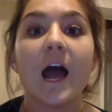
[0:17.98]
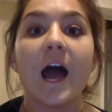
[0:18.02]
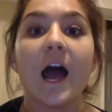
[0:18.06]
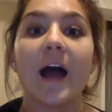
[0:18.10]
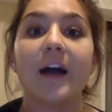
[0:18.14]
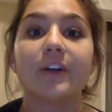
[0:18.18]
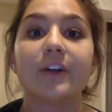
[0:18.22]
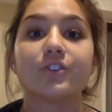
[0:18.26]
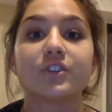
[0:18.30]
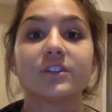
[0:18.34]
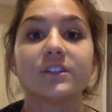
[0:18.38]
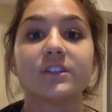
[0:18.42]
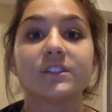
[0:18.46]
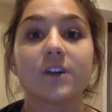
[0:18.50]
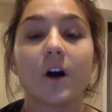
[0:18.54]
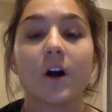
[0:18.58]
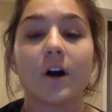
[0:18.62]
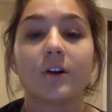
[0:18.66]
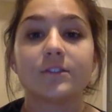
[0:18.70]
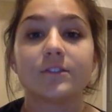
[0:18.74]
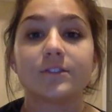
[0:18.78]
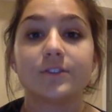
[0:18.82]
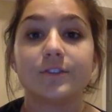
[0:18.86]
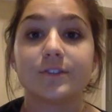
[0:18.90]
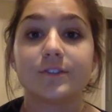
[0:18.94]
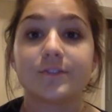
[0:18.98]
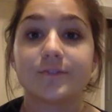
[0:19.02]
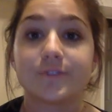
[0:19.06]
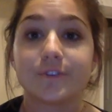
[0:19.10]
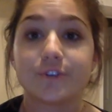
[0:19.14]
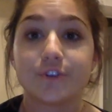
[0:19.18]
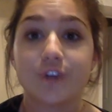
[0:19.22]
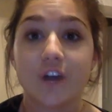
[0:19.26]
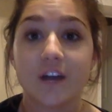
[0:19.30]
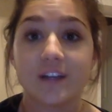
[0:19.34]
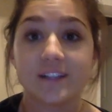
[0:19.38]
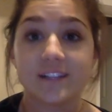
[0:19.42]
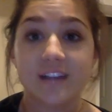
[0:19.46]
Endrin is also used for
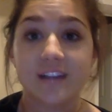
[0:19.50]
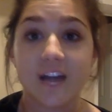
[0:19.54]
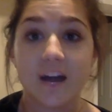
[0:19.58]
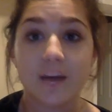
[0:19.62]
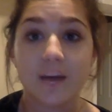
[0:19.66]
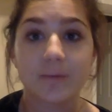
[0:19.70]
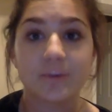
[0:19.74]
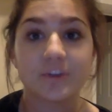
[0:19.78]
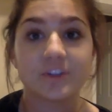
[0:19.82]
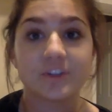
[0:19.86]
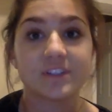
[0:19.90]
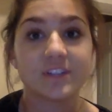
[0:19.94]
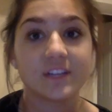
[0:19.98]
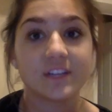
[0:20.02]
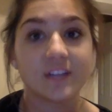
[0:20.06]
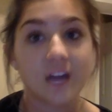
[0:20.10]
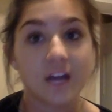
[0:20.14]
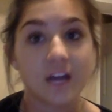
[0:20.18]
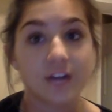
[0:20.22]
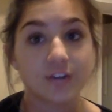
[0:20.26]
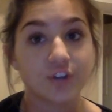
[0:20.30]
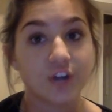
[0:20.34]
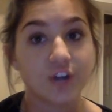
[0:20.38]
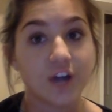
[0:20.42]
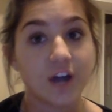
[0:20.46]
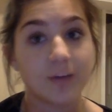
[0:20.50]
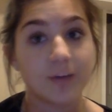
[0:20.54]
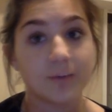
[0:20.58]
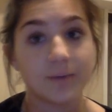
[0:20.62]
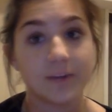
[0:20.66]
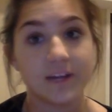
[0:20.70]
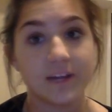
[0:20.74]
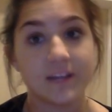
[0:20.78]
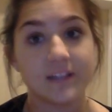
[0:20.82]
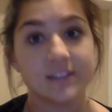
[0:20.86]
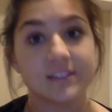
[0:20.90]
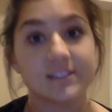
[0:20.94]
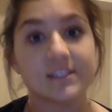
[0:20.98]
grasshoppers and non-crop
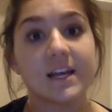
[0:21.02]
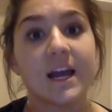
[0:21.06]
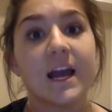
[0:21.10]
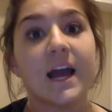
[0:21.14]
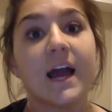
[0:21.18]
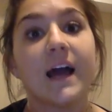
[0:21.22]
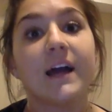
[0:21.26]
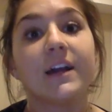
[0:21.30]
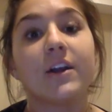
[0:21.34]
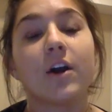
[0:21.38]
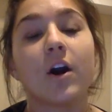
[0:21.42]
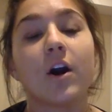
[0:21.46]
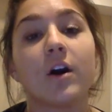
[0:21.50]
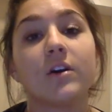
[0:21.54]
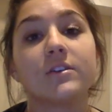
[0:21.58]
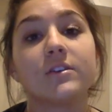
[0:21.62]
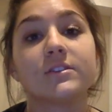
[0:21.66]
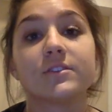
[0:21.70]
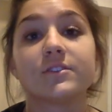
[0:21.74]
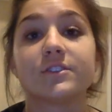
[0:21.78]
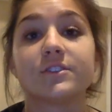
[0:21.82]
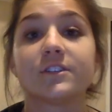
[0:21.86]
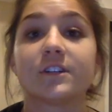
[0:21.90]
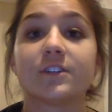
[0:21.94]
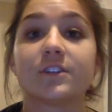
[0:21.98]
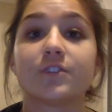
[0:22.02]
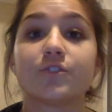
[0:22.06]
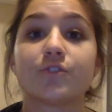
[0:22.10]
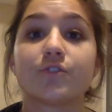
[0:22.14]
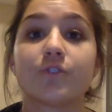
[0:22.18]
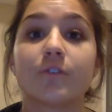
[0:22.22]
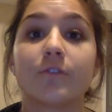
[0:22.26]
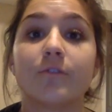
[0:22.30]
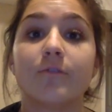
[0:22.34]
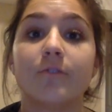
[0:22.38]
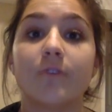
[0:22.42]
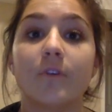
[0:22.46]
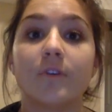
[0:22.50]
lands, and also to
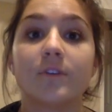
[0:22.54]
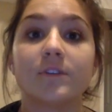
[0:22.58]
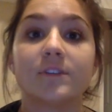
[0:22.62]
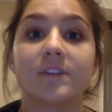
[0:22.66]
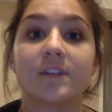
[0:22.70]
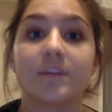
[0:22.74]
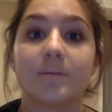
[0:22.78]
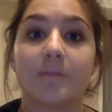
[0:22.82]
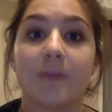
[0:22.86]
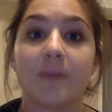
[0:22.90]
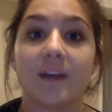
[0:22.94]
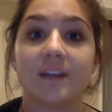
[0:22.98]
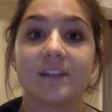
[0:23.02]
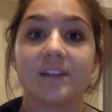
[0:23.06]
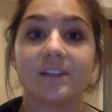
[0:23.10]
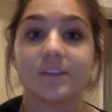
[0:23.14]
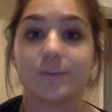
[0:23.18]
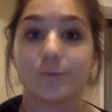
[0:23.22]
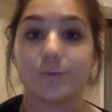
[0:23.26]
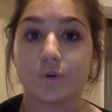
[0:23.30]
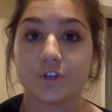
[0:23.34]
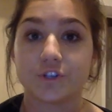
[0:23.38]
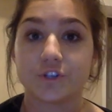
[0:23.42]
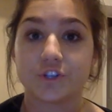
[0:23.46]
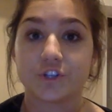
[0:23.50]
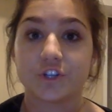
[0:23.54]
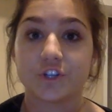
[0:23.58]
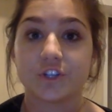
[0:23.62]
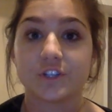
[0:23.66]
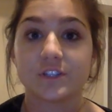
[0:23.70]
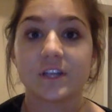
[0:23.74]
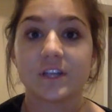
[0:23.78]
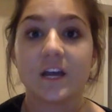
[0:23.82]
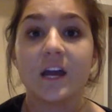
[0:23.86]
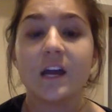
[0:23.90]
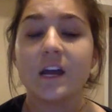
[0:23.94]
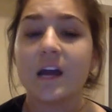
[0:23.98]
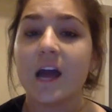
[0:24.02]
control voles and mice in
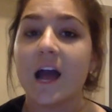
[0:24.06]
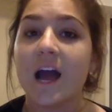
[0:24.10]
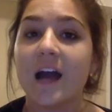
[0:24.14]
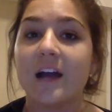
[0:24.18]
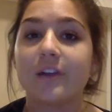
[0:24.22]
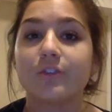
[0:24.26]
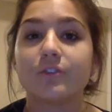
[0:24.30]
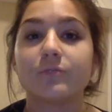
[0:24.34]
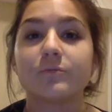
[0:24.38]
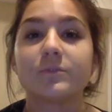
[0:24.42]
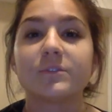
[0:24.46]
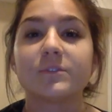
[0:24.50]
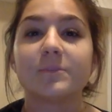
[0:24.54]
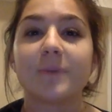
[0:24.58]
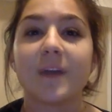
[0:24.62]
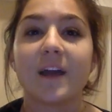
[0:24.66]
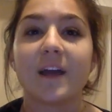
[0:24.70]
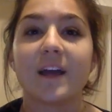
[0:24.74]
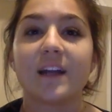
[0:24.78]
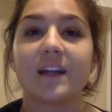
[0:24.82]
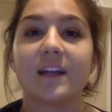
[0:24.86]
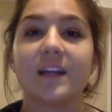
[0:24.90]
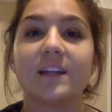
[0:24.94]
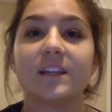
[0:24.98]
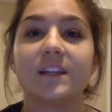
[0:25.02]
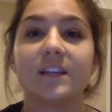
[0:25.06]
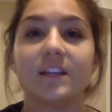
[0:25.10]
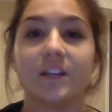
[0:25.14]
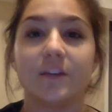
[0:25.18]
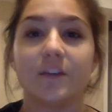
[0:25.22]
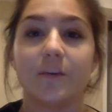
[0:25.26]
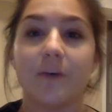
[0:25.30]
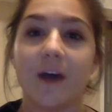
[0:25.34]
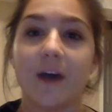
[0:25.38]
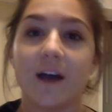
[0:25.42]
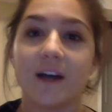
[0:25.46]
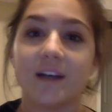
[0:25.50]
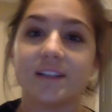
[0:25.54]
orchards. Endrin was banned in the
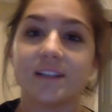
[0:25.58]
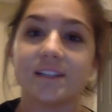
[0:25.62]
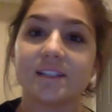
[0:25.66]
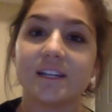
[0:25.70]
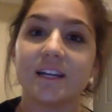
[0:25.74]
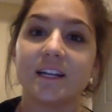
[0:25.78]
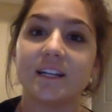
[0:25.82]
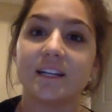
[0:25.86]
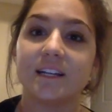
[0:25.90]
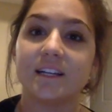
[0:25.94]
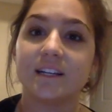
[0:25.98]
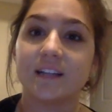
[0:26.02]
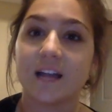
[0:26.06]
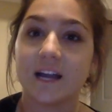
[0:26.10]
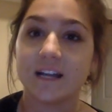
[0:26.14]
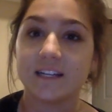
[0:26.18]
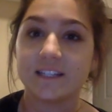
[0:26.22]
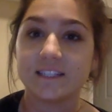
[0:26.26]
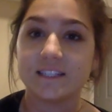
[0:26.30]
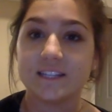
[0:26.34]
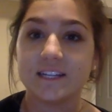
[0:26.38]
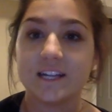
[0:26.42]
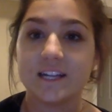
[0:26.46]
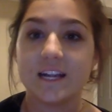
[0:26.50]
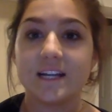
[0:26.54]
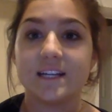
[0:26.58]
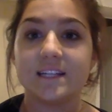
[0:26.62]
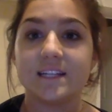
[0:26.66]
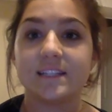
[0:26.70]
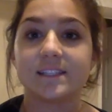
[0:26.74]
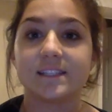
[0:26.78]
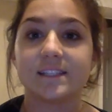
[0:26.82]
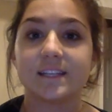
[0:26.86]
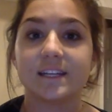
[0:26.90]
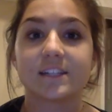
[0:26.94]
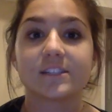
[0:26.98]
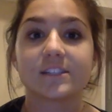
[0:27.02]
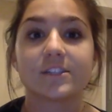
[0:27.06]
U.S. in
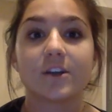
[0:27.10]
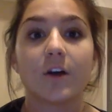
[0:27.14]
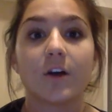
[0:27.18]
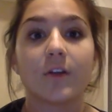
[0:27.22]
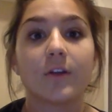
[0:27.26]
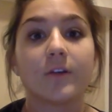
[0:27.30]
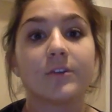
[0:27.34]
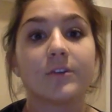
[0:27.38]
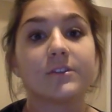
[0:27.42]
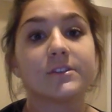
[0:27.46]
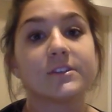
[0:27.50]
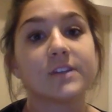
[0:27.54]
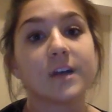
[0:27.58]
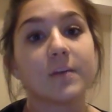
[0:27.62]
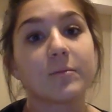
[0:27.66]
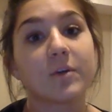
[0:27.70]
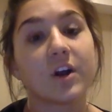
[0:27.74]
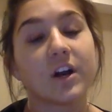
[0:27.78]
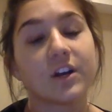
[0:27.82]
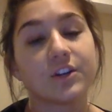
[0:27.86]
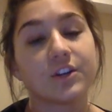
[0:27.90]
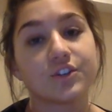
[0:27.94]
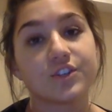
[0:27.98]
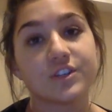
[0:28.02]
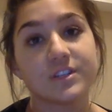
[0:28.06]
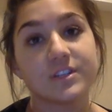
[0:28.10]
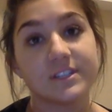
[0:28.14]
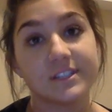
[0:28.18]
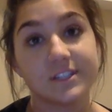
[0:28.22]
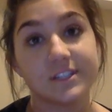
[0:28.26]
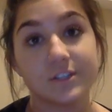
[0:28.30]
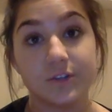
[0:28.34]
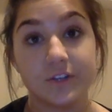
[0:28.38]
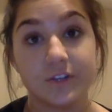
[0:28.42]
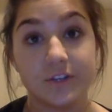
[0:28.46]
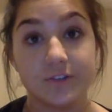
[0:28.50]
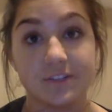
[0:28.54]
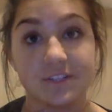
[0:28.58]
1986, although some countries
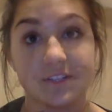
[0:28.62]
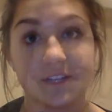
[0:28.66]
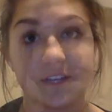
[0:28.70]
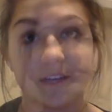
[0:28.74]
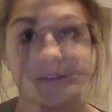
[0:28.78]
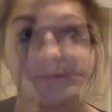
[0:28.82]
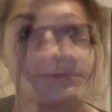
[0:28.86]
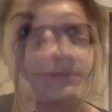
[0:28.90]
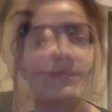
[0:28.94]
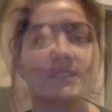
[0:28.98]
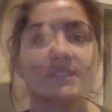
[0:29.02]
still use it.